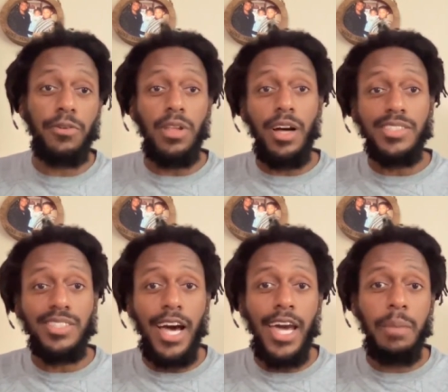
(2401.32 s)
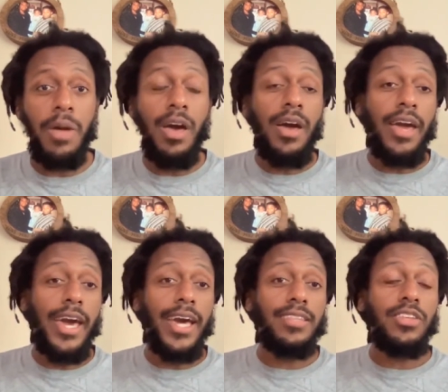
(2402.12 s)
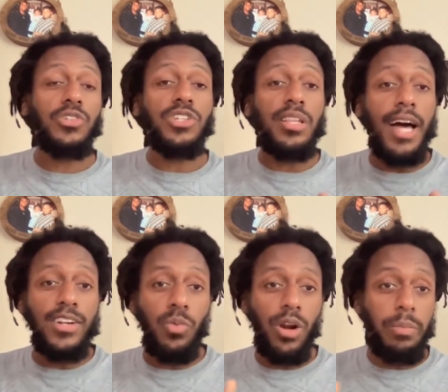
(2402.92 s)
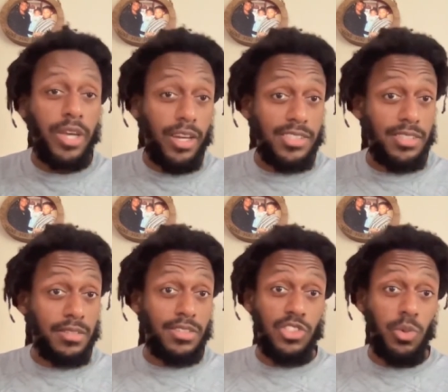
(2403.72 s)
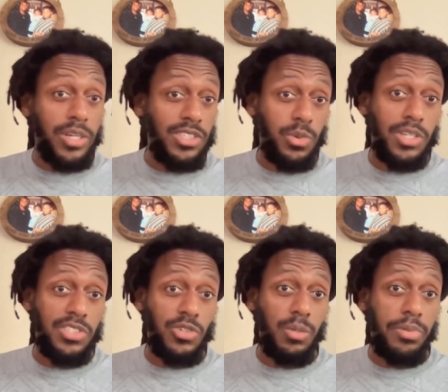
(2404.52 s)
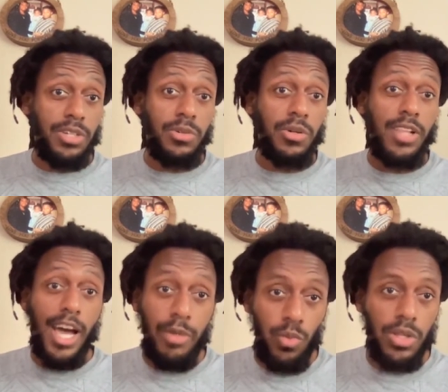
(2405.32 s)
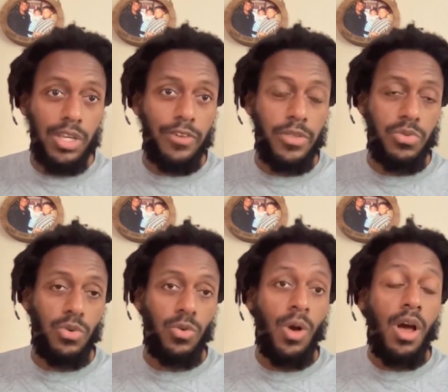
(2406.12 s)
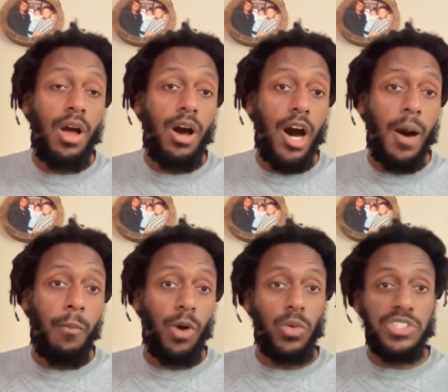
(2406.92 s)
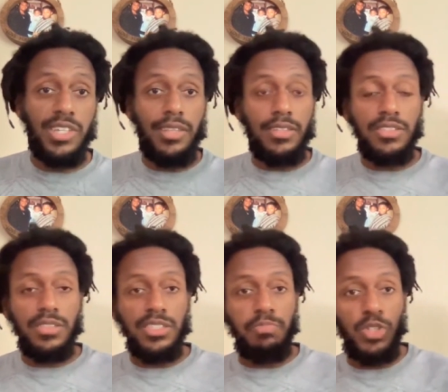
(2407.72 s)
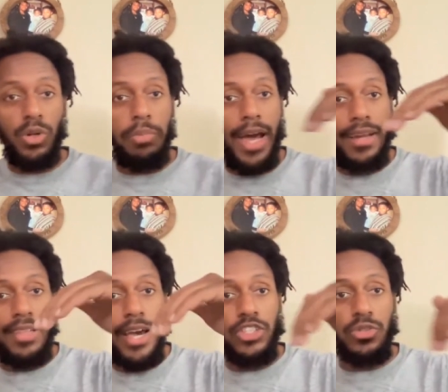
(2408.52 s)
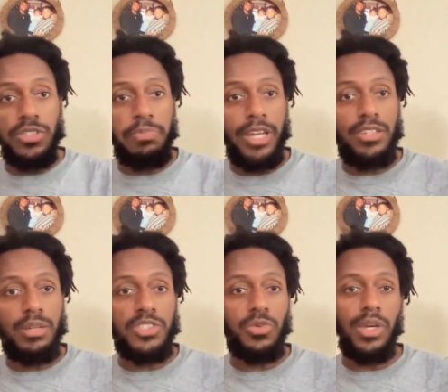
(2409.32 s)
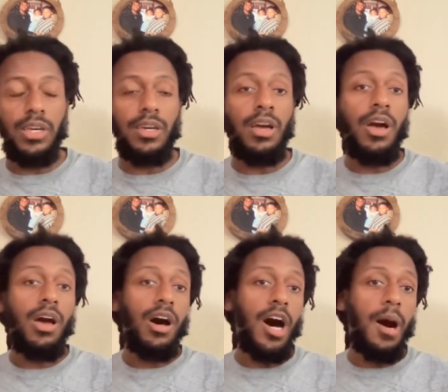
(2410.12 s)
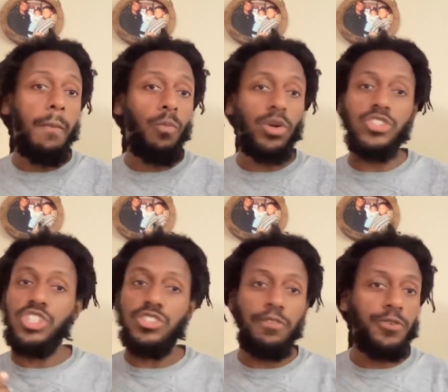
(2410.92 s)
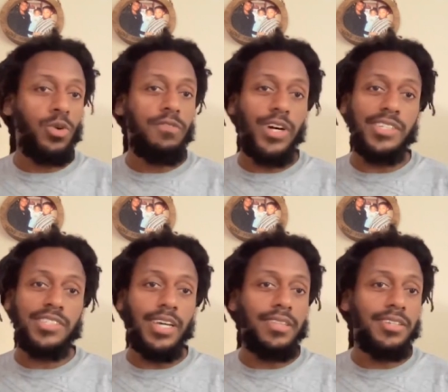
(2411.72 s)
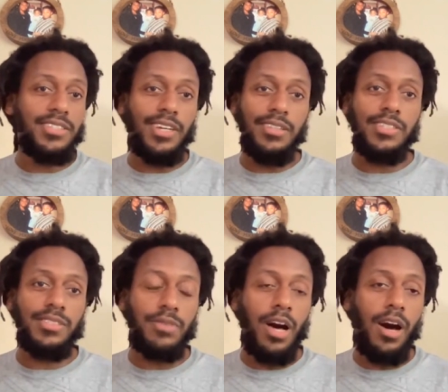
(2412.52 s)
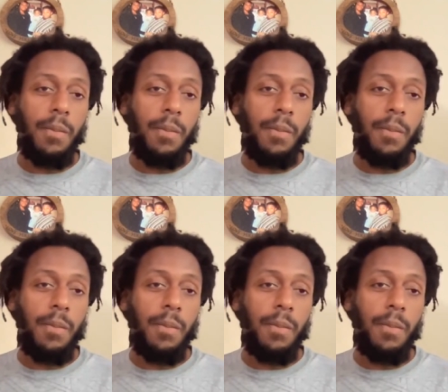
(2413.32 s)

up for lost time. And there's a lot of work because of the 2022, the political climate we're living through, where we're seeing this sort of backlash or this pendulum swinging, where there's just a few of us in this